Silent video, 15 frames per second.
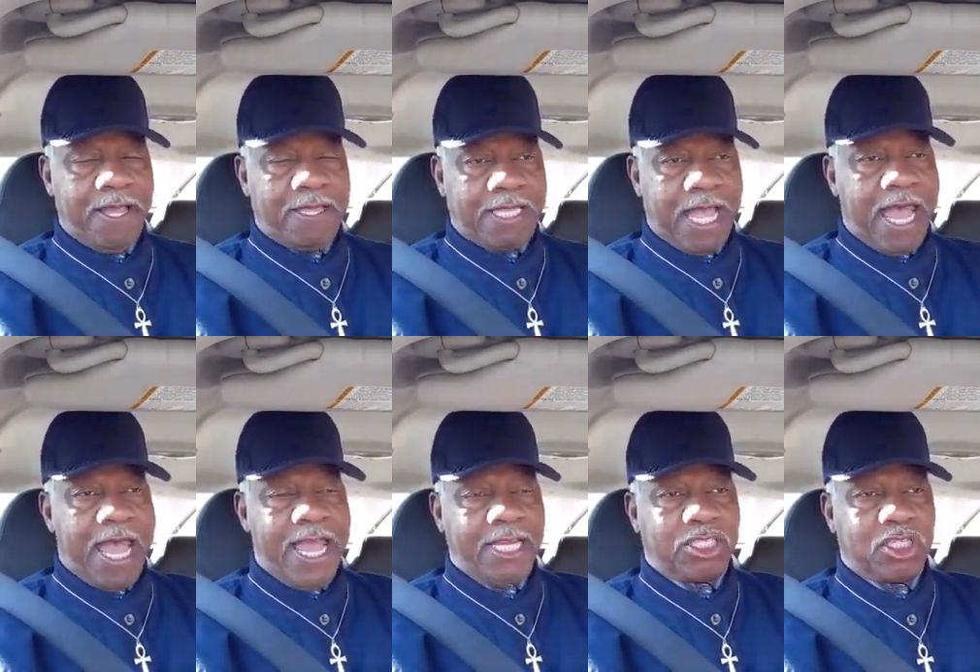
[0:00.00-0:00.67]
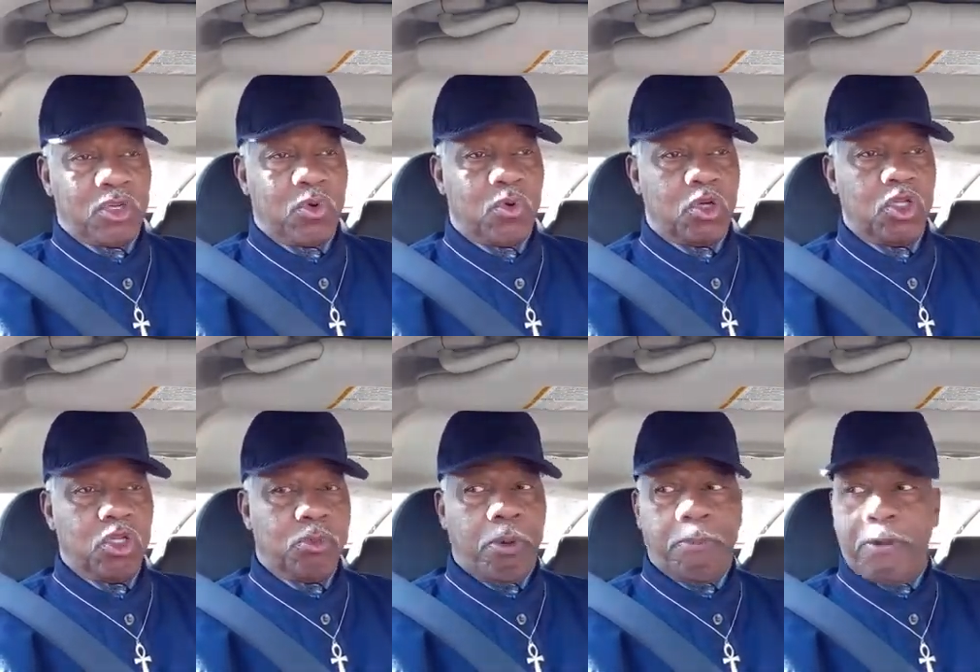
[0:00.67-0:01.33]
to ask you, what are
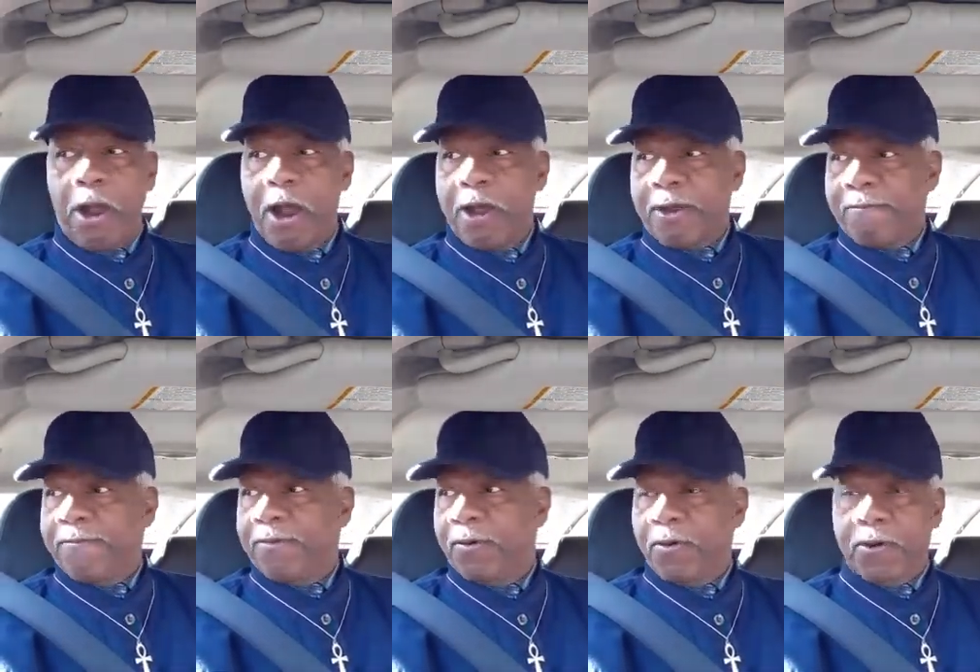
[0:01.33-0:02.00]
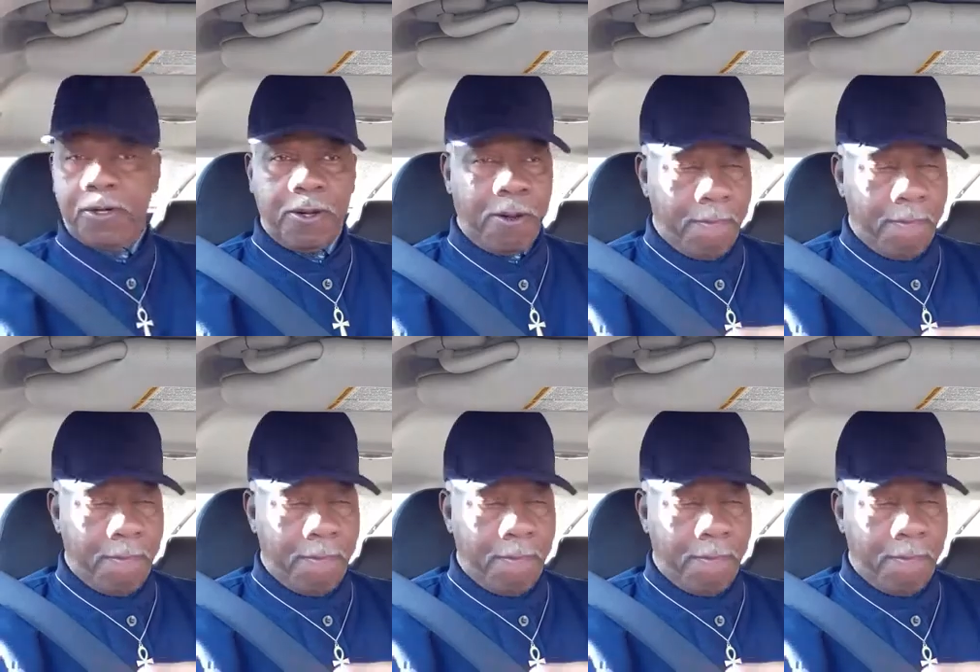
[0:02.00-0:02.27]
you preparing for?